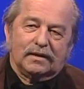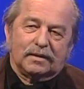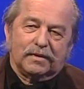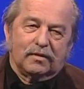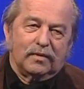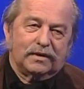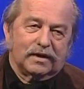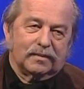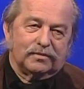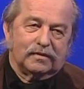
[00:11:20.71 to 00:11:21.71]
It took me a week
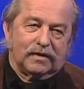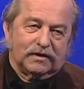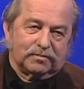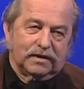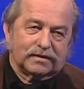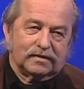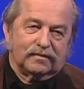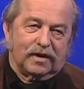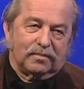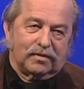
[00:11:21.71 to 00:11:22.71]
to get up to the vice
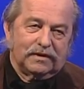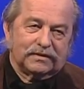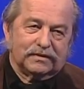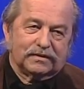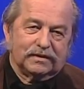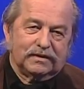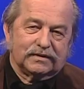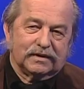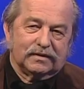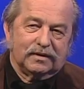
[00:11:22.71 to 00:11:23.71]
president of operations, and he
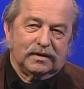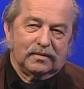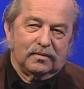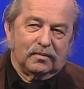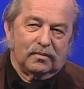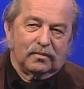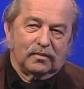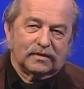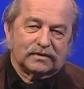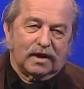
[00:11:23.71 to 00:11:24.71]
said,
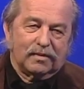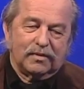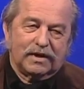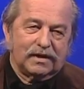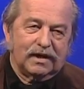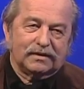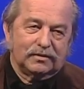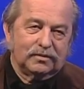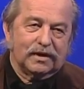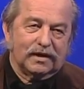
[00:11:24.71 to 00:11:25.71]
"We're sorry, but we
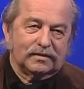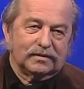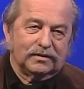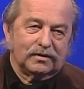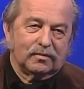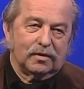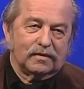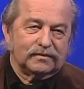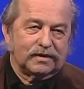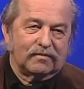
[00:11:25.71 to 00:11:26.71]
cannot do that. You're
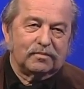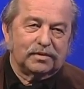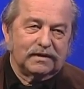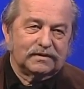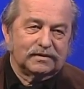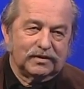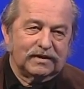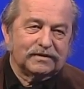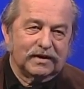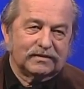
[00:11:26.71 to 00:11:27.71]
one of the seven places in the
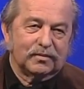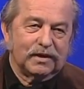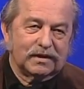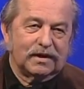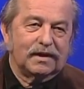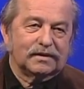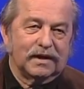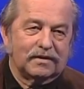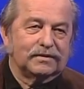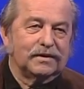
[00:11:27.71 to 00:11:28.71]
United States that we
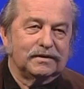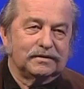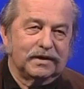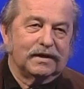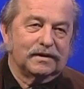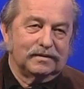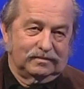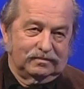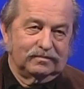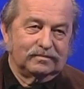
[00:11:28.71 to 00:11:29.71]
cannot guarantee
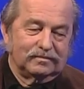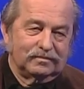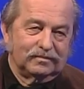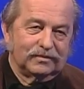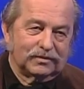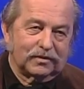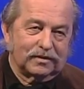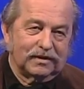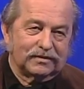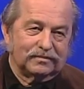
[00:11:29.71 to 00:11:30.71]
daily
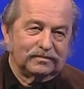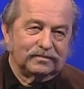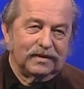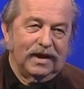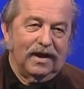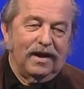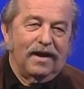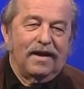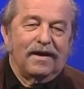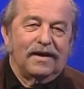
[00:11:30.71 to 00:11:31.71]
circulation.
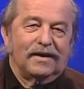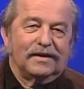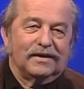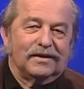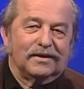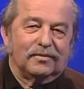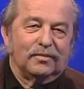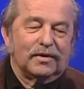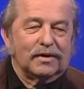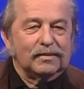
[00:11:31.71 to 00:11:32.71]
Uh,
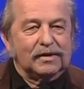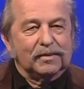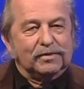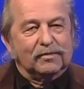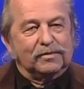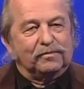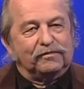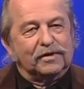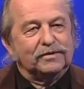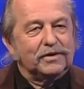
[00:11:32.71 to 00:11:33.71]
we are up, up there with
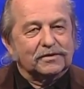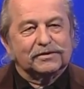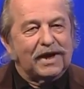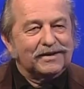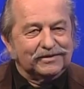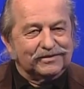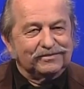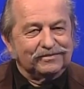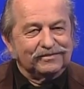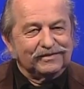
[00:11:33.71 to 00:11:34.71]
frontier status.